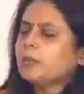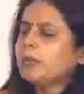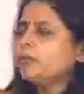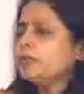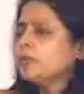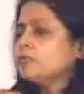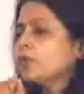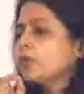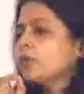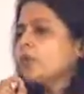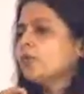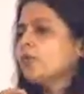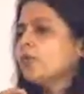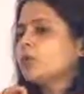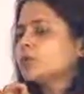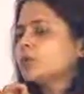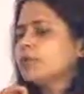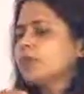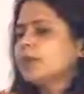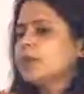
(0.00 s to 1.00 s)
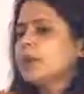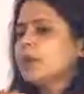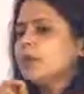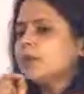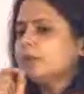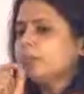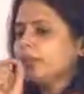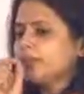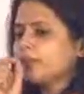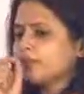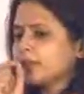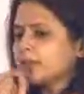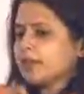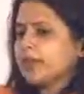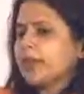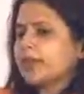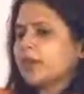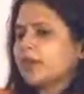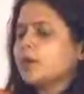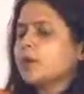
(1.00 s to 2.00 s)
thing before he goes and meets a
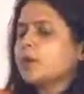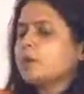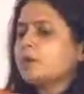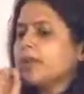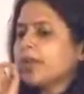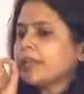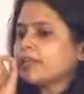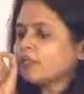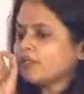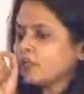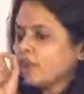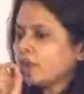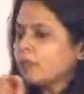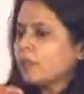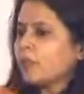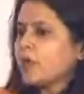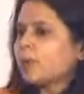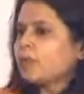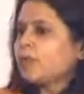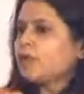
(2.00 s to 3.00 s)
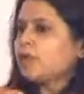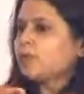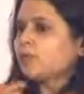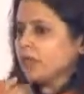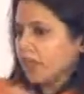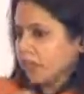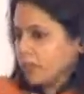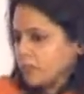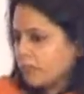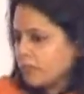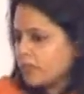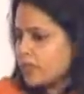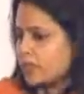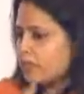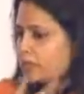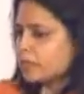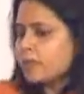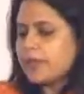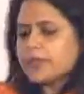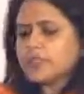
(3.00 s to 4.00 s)
client. But that's not what we'll
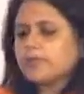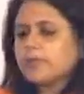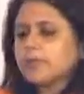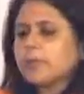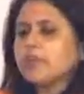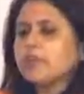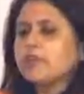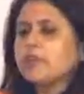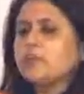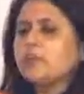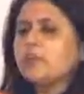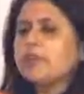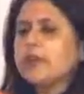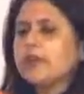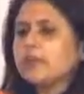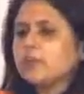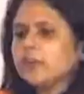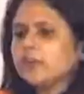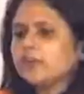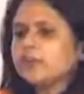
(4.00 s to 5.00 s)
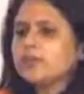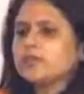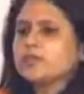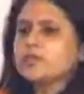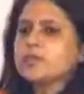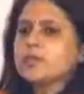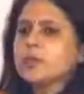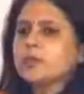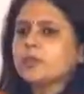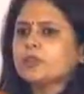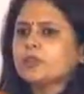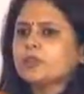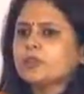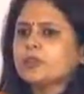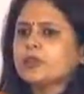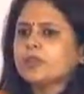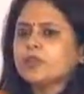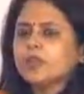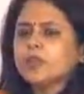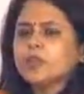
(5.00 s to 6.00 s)
specifically be looking at when a person is coming through
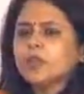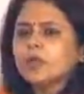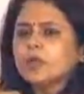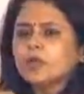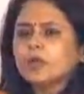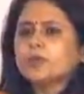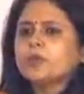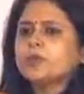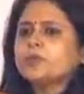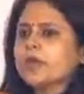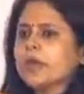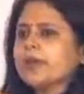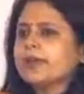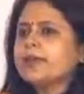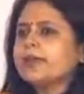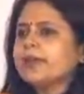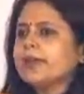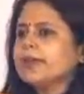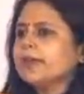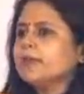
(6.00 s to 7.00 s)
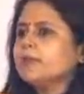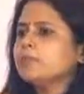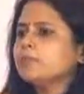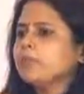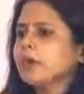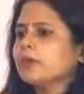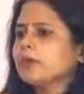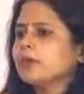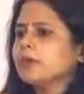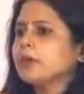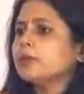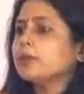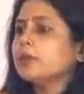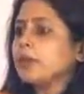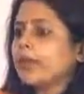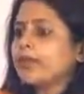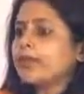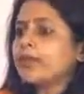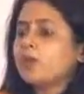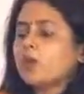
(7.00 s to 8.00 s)
the door, because I think I can impart that. What
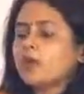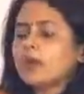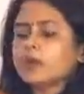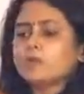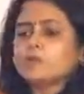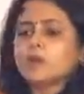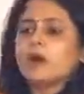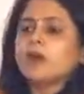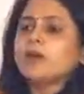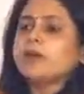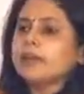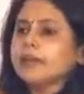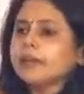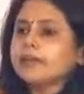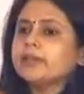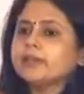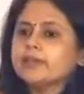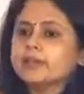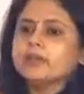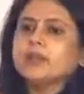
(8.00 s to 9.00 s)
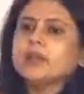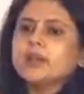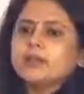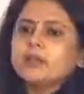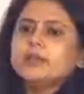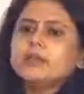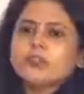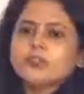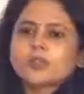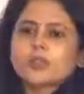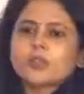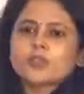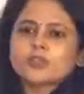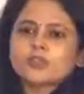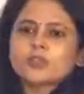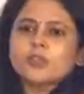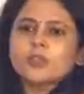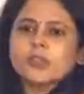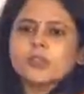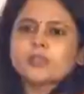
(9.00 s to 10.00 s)
I cannot impart is the
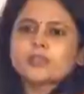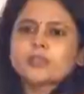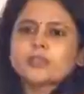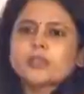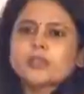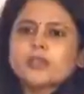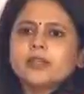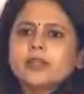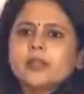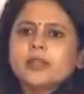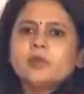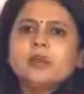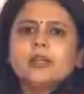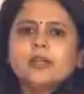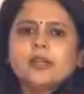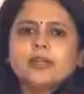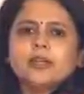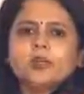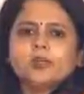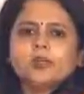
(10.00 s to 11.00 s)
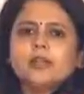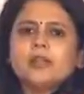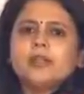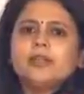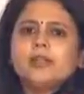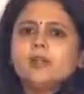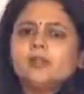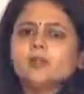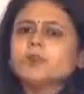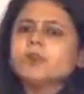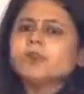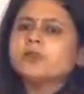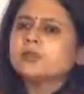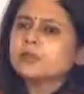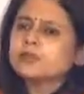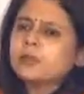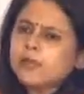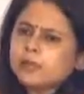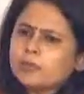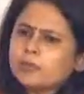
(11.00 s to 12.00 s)
resourcefulness, the ability to build an
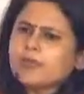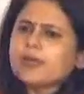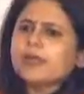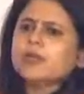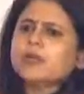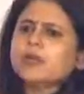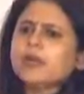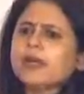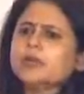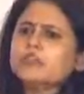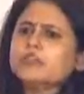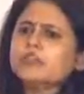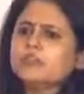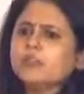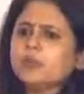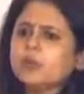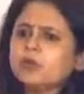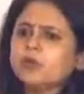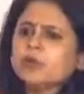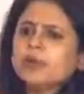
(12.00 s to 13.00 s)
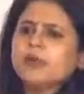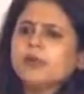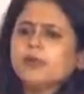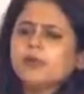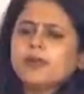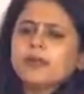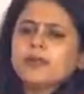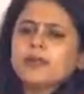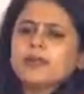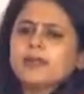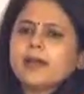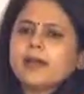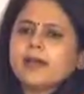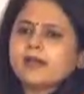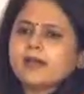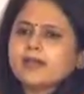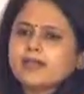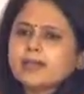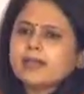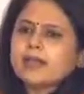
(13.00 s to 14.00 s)
ecosystem, and ability to actually go and have
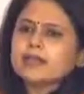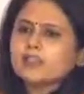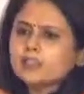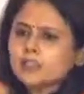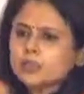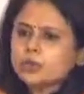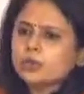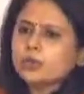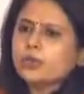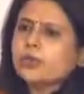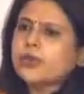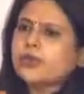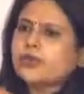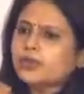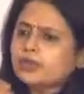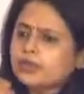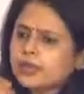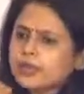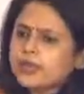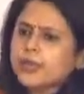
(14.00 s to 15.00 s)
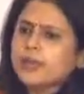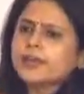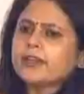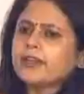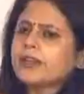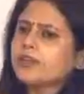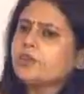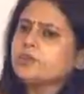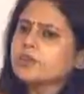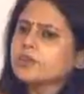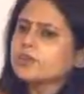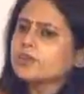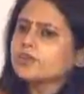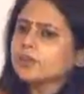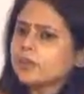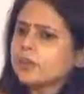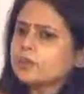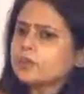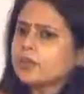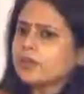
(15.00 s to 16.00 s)
the tenacity to go and create an ecosystem
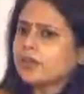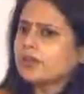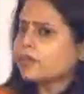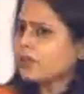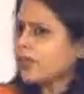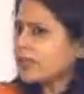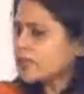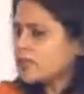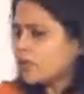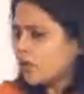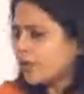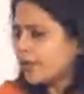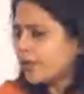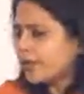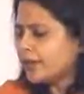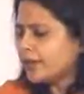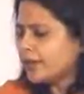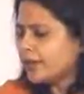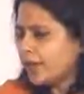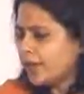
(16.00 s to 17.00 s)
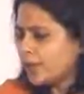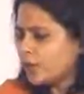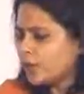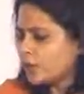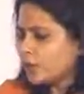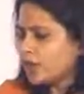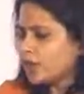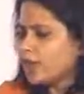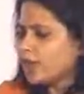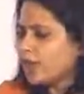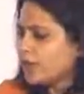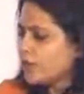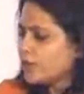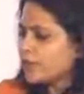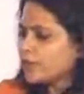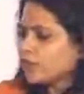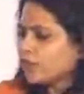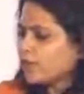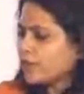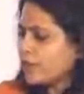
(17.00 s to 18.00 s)
for himself. So that's all that there is to it.
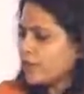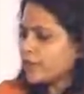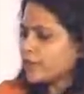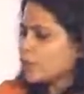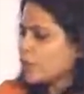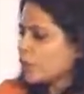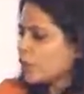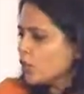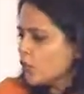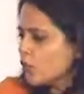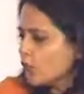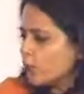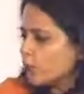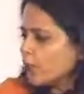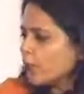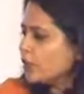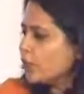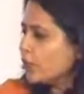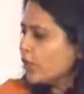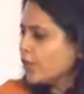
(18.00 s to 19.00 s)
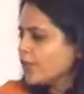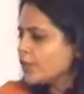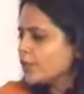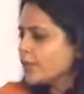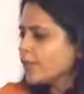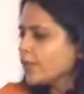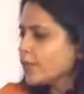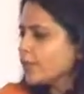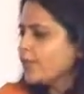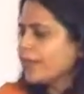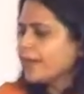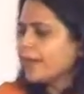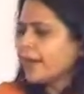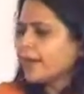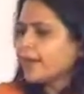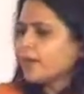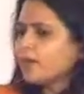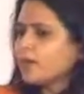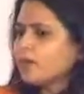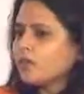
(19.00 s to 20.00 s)
So yes, no disagreement.
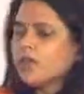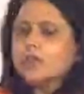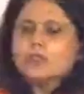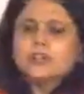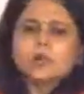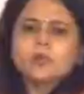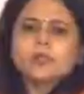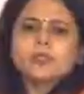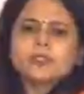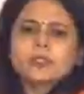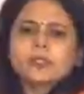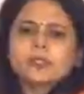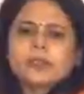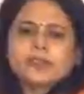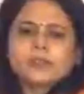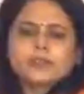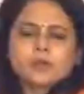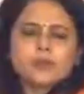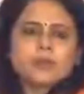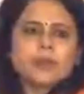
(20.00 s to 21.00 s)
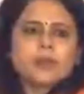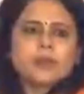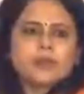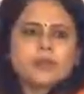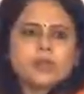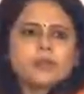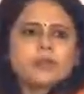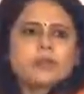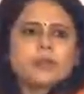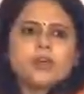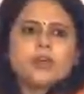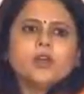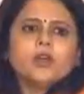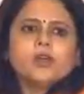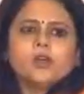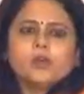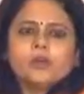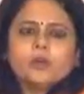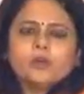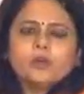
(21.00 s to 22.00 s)
Technical knowledge, obviously there is someone who can,
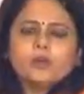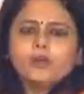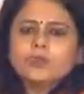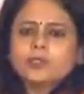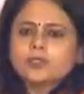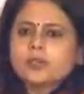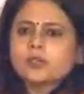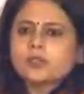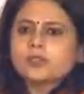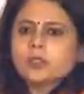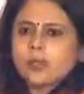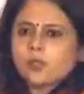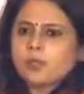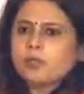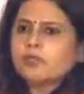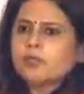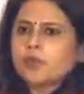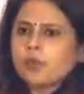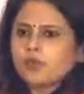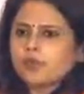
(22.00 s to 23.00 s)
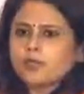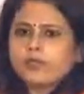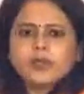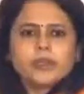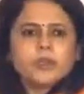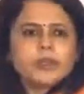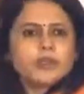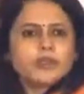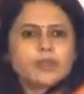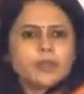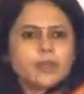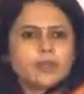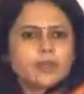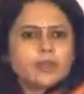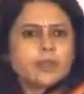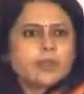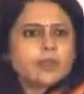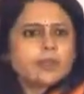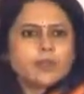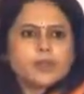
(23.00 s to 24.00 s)
where you discuss cup of coffee and the
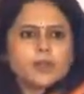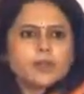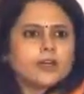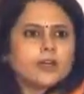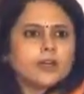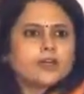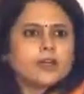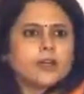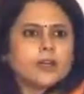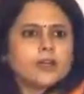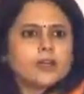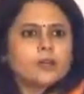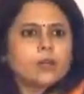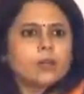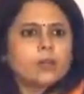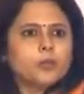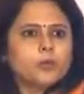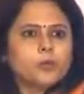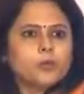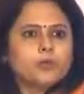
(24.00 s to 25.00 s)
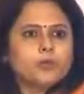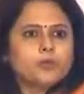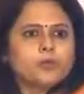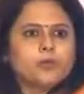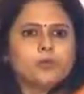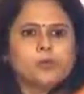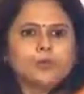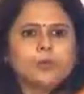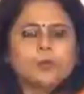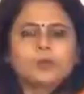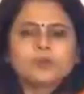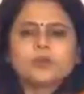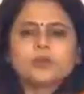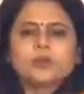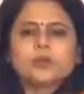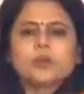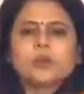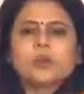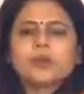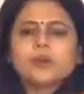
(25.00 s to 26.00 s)
weather and all of that, and hope to close
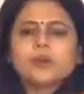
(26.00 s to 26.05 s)
a